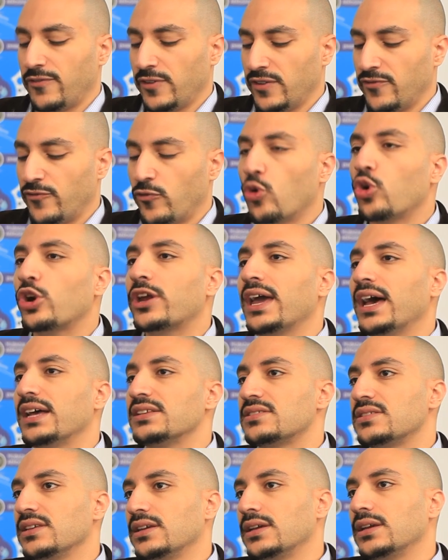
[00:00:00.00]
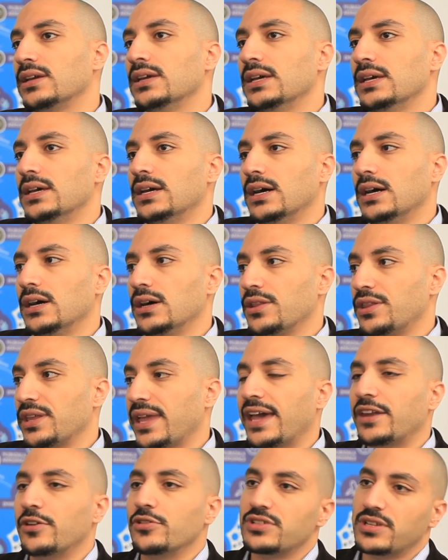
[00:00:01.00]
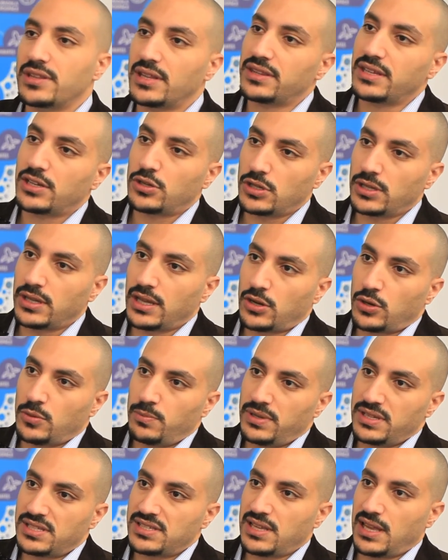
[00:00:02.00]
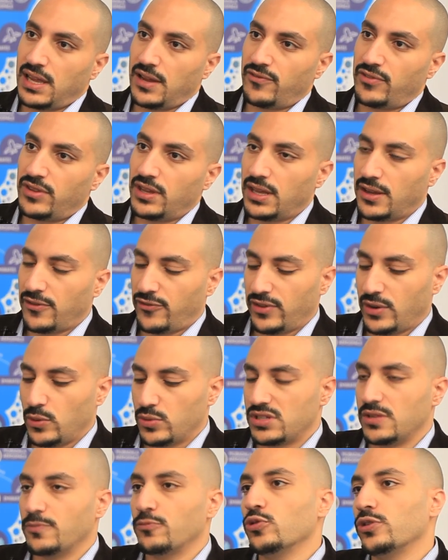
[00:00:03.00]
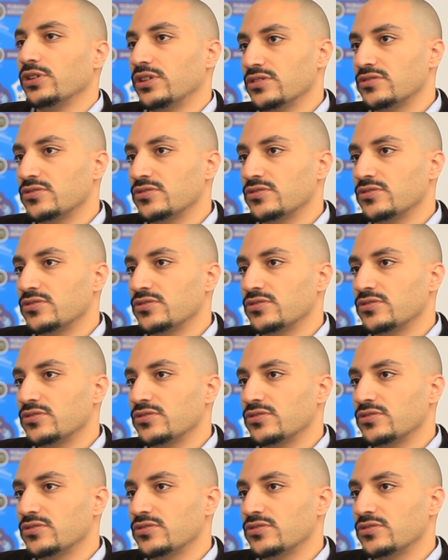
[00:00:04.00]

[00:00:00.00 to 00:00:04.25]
in forecasting uh, the energy that, could, that could be saved if it was deployed in a